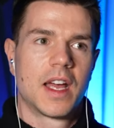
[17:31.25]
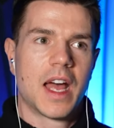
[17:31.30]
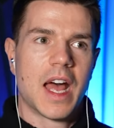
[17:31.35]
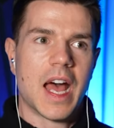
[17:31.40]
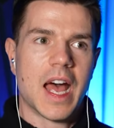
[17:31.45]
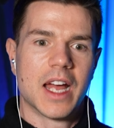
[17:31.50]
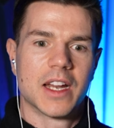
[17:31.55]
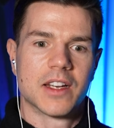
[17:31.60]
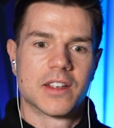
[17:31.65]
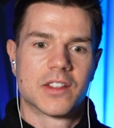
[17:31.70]

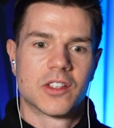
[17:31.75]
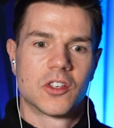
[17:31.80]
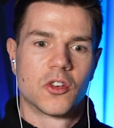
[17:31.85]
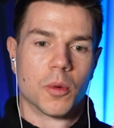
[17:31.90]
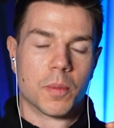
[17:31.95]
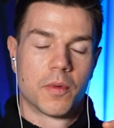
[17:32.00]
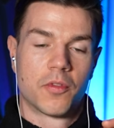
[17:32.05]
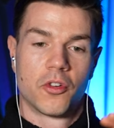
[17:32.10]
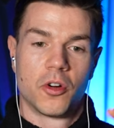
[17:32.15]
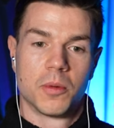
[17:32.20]
and
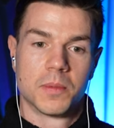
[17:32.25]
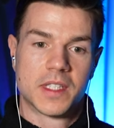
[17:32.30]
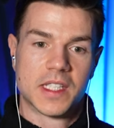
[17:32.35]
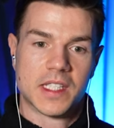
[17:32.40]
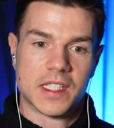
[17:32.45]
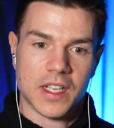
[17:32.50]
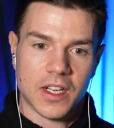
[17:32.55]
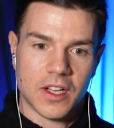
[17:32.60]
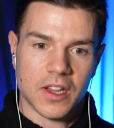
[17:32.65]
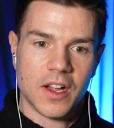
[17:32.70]
your performance
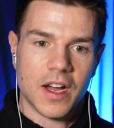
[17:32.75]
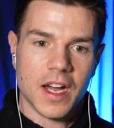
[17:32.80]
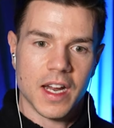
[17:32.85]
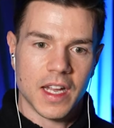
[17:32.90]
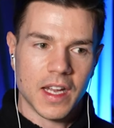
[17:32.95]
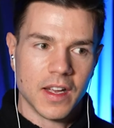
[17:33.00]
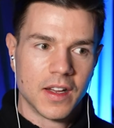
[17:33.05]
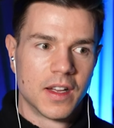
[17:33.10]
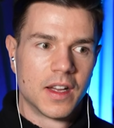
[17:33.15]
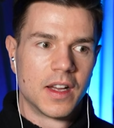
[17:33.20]
is
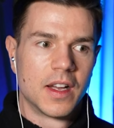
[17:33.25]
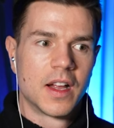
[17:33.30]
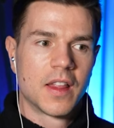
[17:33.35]
declining,